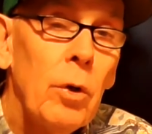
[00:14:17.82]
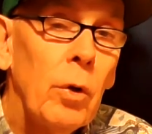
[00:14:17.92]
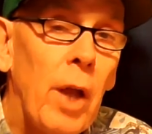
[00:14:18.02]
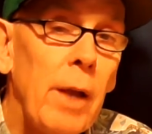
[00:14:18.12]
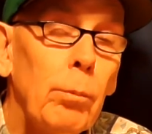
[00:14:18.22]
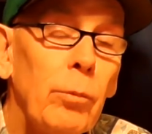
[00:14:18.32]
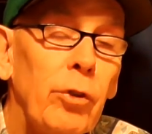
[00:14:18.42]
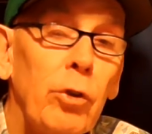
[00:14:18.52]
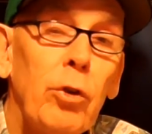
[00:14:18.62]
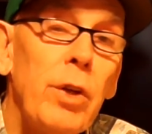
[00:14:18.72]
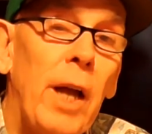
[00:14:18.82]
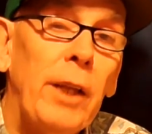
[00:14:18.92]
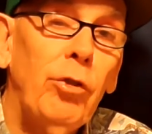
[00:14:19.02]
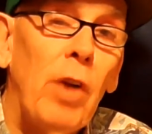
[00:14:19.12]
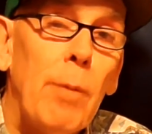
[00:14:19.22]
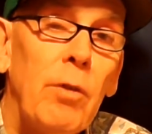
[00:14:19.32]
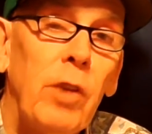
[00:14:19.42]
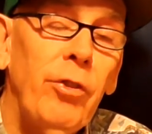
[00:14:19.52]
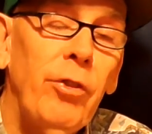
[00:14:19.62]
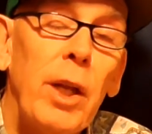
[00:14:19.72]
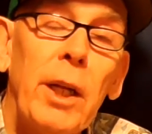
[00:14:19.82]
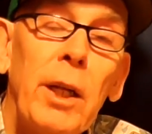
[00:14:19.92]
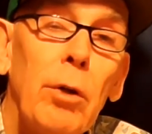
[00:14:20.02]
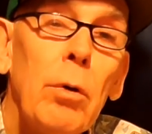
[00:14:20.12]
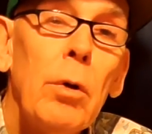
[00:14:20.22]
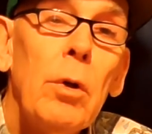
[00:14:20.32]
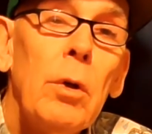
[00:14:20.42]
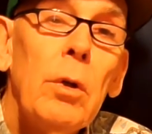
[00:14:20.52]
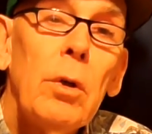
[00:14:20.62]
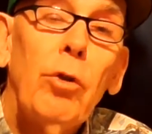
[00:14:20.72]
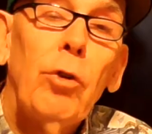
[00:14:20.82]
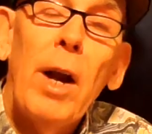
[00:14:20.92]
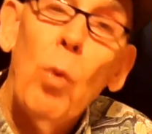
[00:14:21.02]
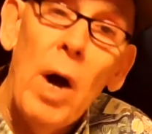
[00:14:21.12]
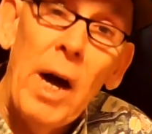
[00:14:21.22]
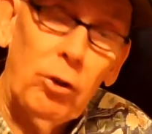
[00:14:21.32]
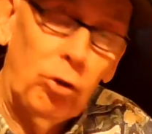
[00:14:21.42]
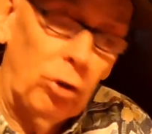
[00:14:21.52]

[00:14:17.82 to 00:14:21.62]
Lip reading: Okay, so do a nice job of listening and try to watch